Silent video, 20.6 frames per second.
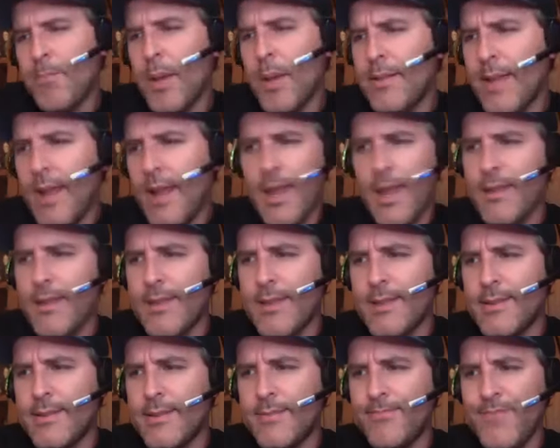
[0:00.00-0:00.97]
the, and
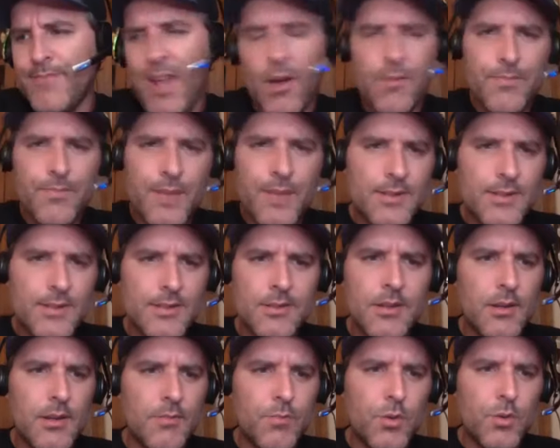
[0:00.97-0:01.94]
you know that's
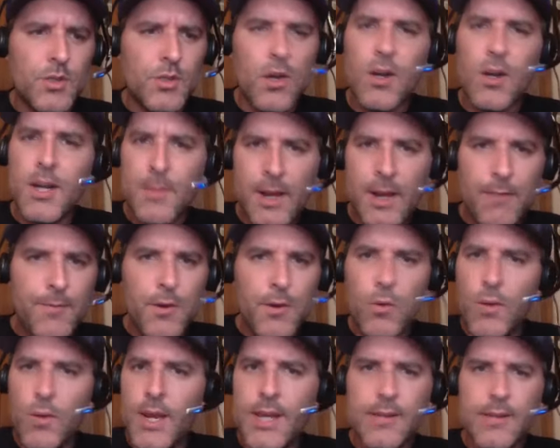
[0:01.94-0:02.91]
uh, we're talking about a few
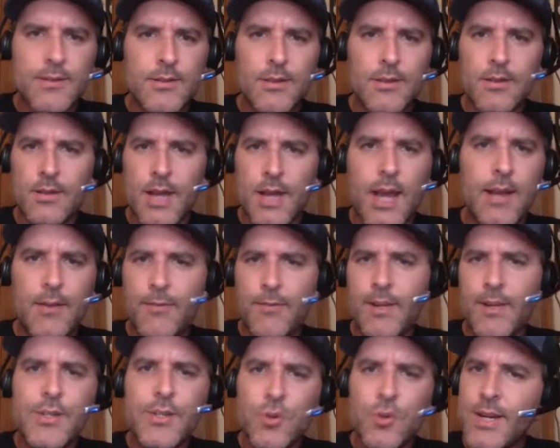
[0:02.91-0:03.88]
weeks kind of
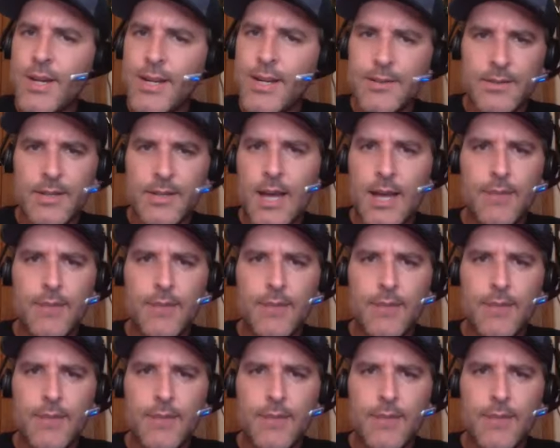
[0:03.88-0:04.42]
injury. But it's, it's fifty not... or